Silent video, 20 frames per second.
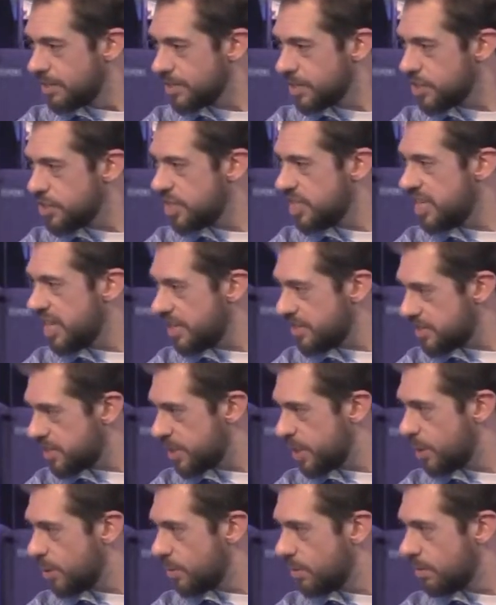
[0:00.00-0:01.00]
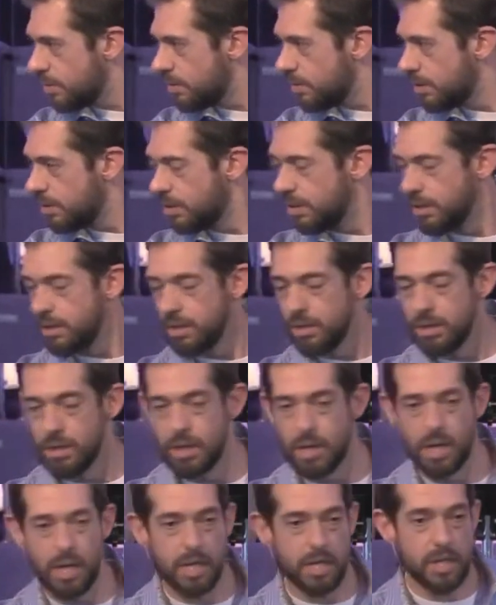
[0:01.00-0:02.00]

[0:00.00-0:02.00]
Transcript: because you get to.